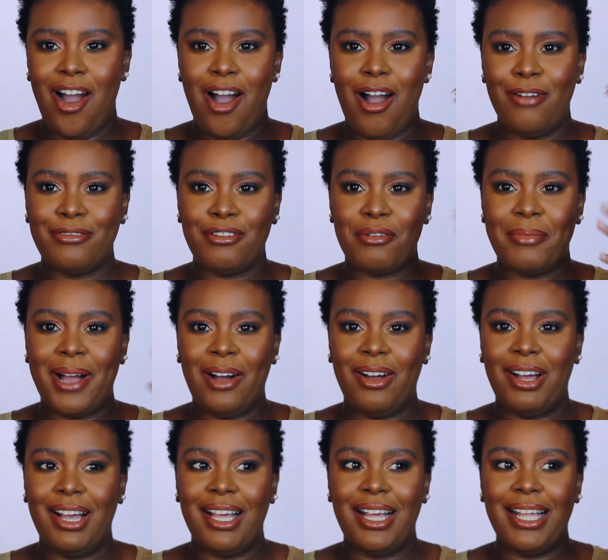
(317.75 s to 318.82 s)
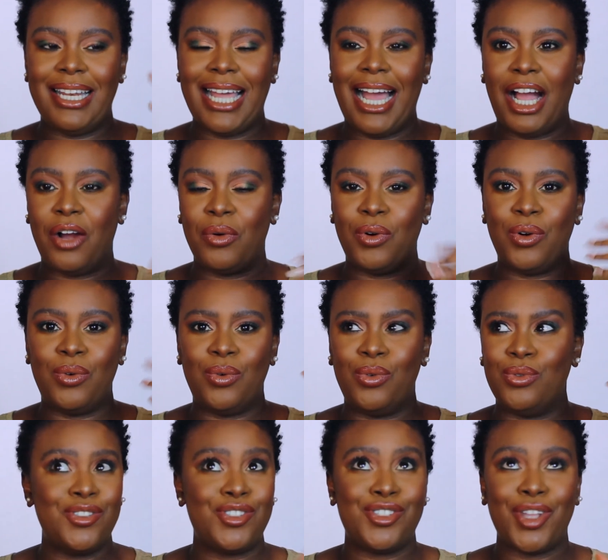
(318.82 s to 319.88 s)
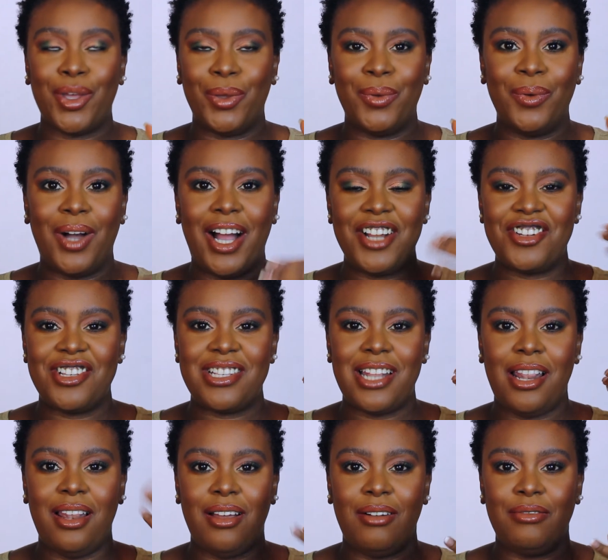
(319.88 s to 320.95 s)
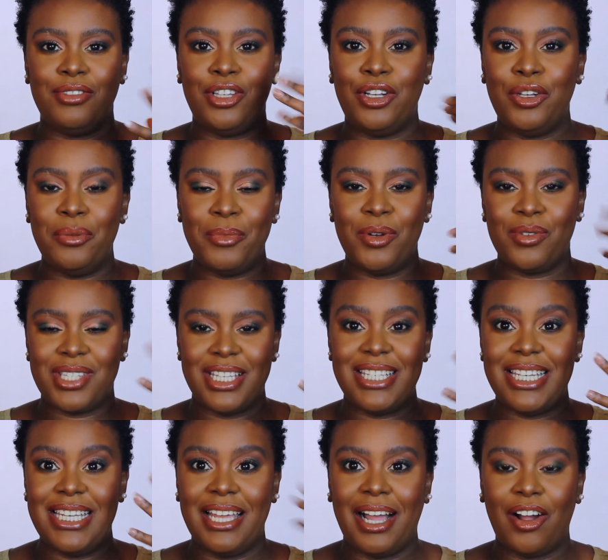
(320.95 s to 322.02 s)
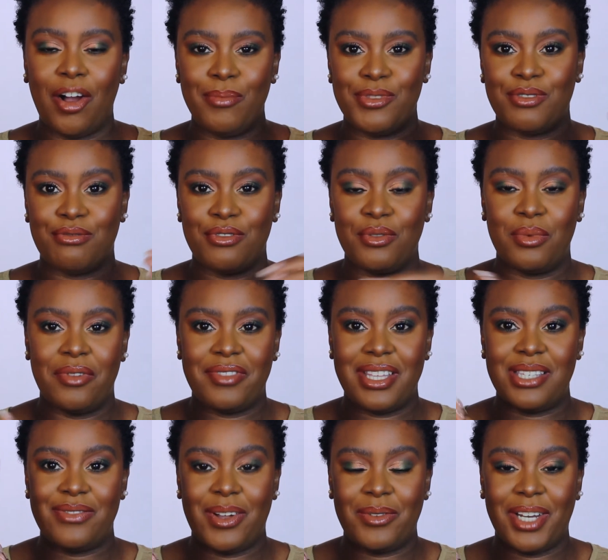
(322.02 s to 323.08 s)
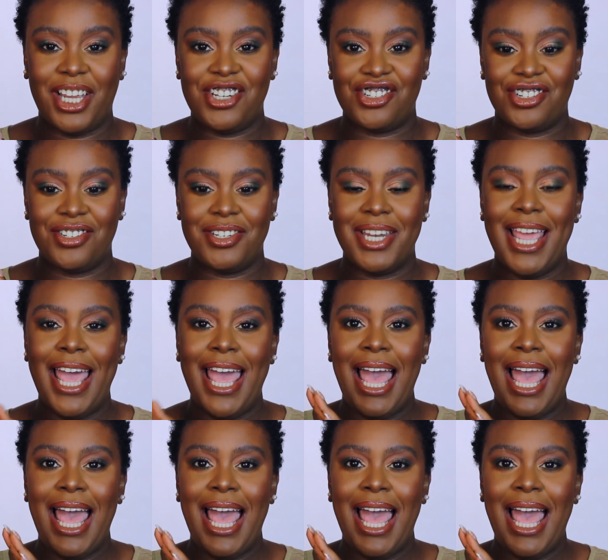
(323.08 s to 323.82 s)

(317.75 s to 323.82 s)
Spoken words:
after about an hour or so, I just love the luminosity that comes through with this foundation,